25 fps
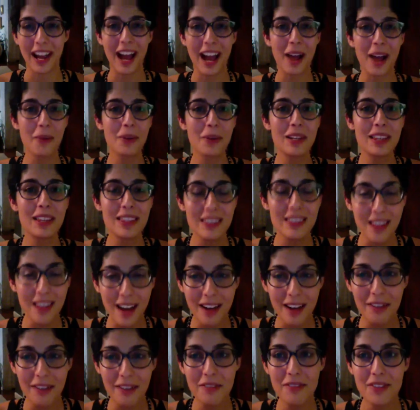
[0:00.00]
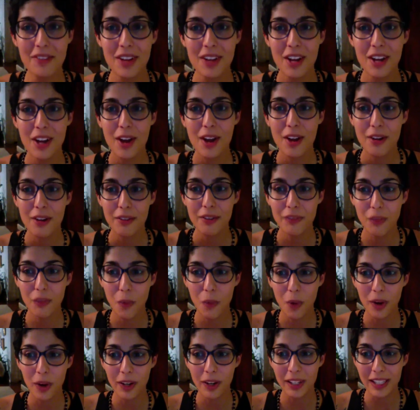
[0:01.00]
I would love
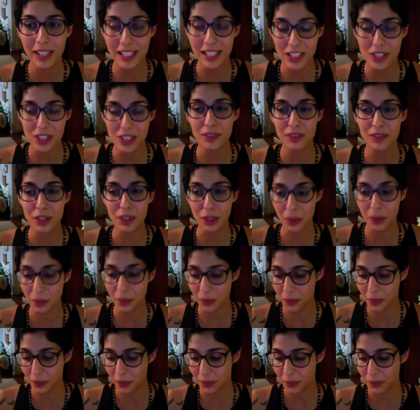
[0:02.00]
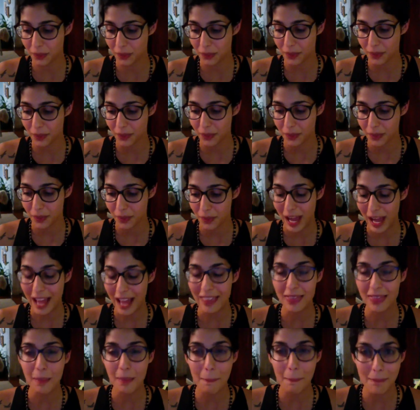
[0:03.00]
for each of you,
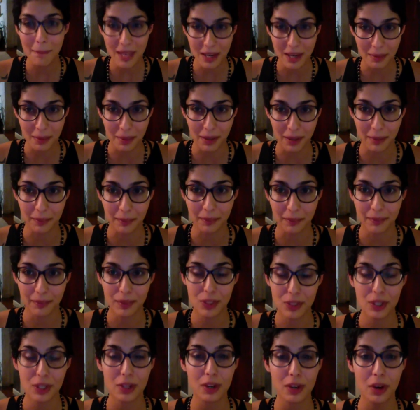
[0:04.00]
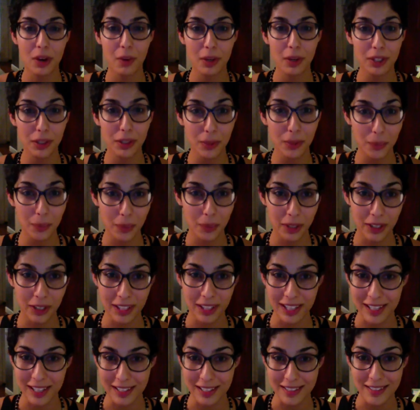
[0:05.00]
at the minimum, to know what your word
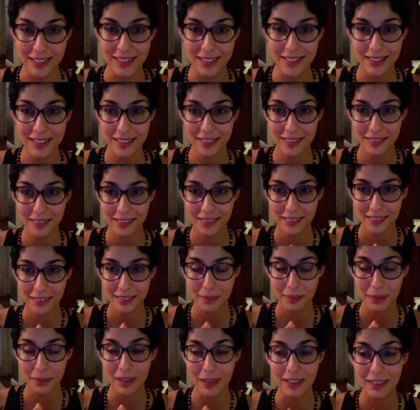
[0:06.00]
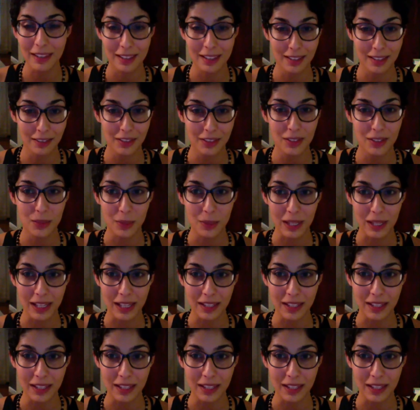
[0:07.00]
is by the end of this week